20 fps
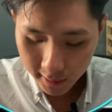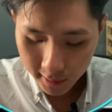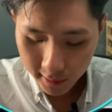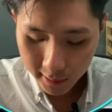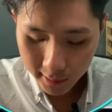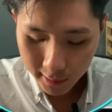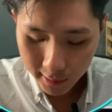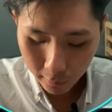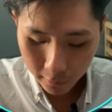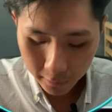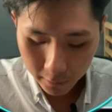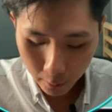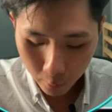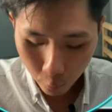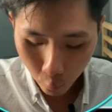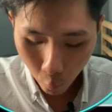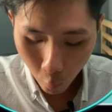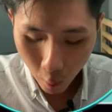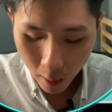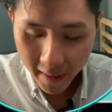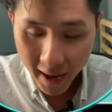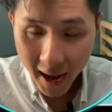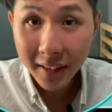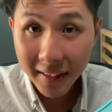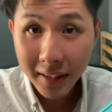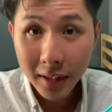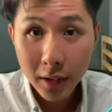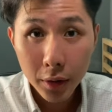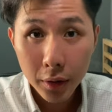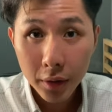So from one
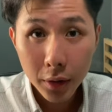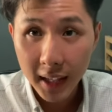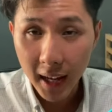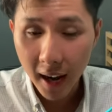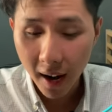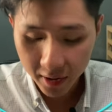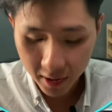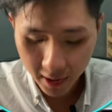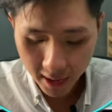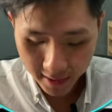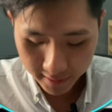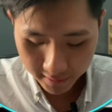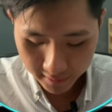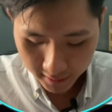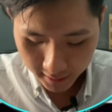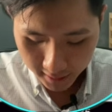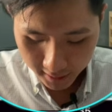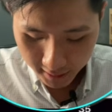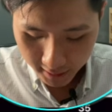end to the other end.